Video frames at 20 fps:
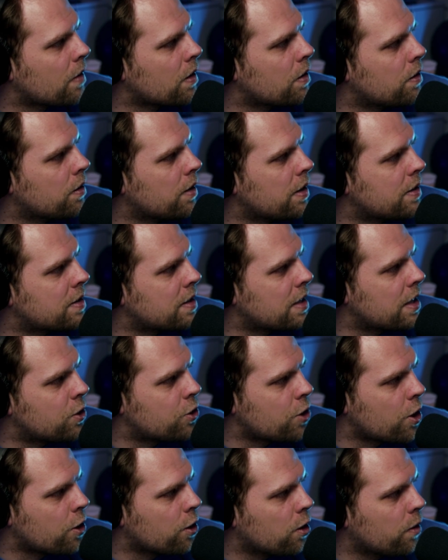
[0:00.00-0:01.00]
Let's see.
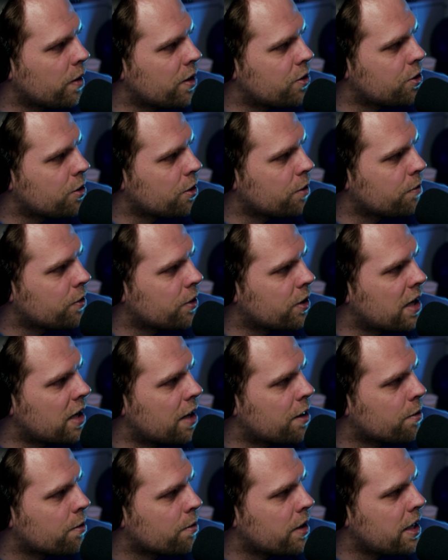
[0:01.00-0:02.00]
Shudder Original for day
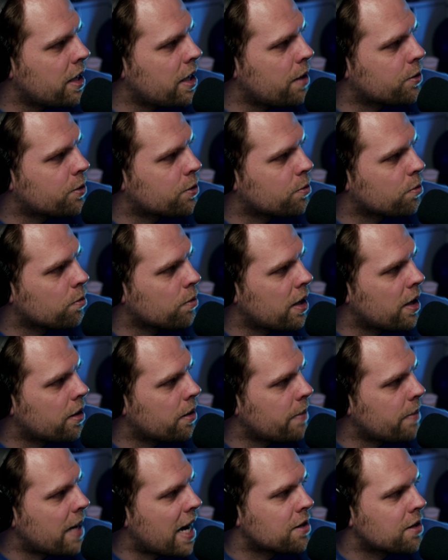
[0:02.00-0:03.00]
three was
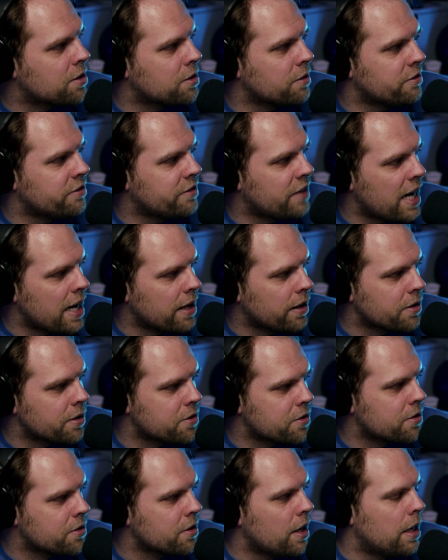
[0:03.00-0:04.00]
Random Acts of
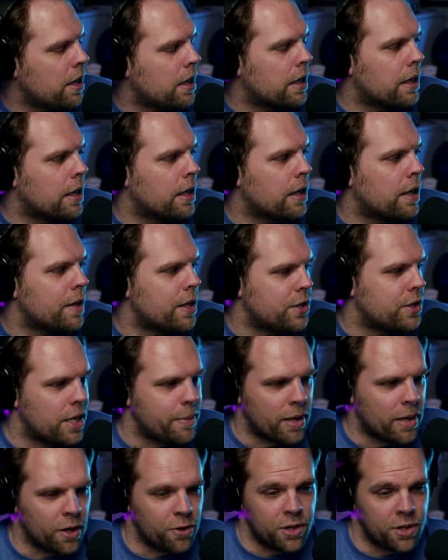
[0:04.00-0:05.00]
Violence, that Jay
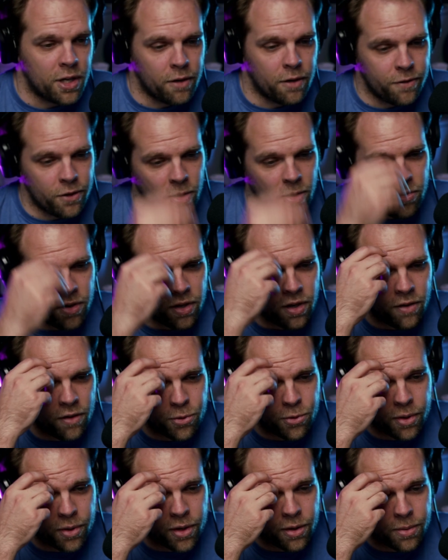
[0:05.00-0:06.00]
Baruchel film that all of
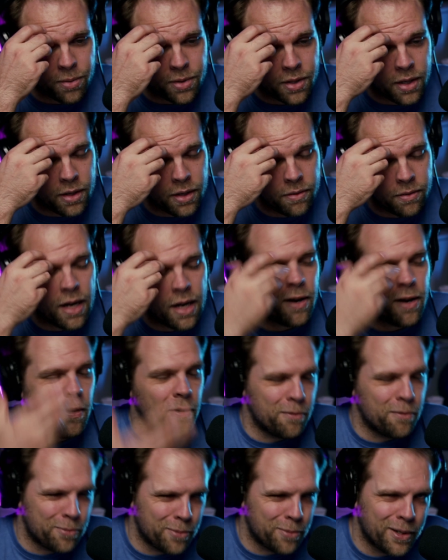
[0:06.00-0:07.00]
Twitter was getting, not
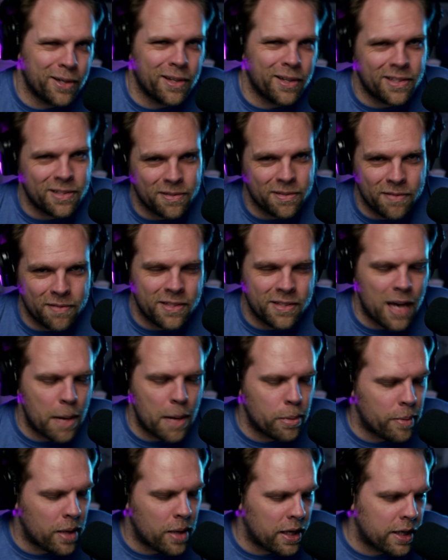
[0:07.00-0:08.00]
all of Twitter, that's
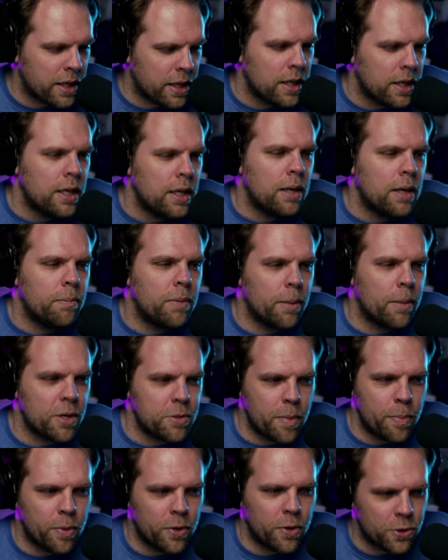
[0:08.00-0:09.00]
hyperbolic, but a bunch
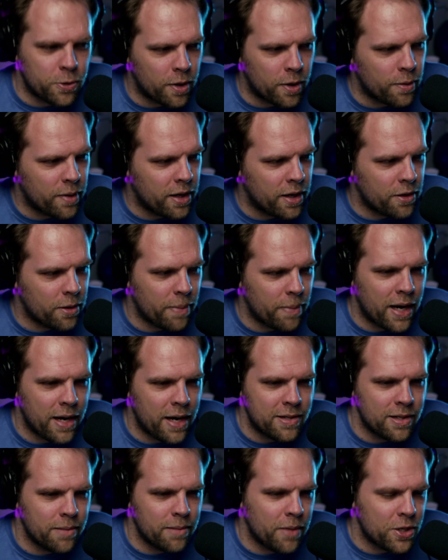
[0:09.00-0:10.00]
of people on Twitter were getting their
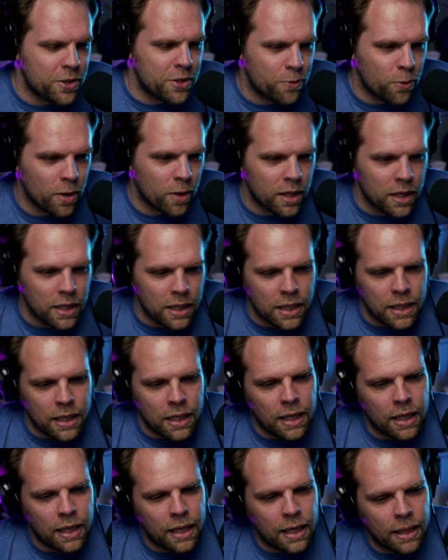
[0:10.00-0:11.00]
panties in a bunch for,
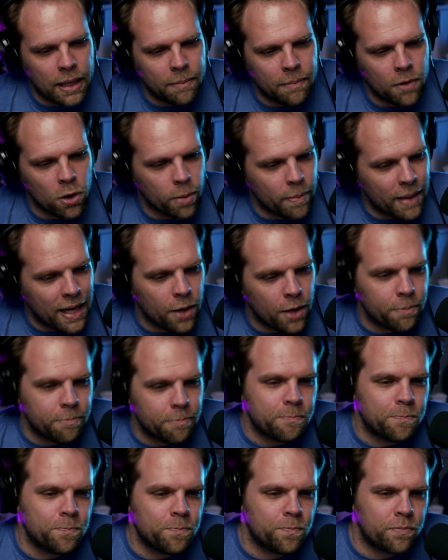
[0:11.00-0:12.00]
or about,
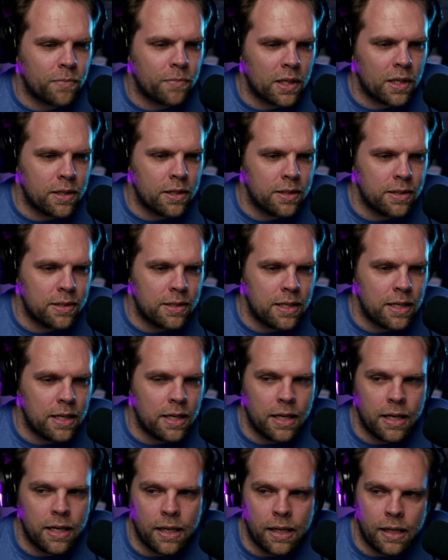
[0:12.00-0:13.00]
because
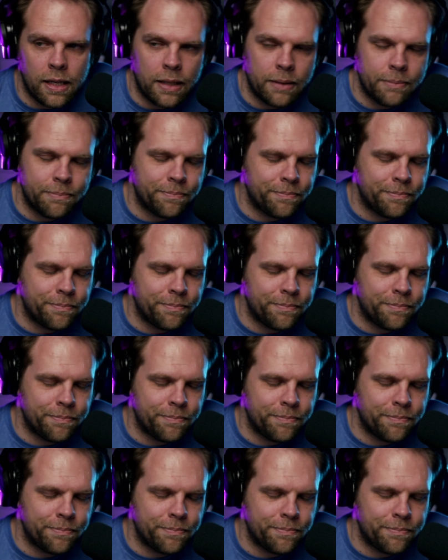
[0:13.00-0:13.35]
he, you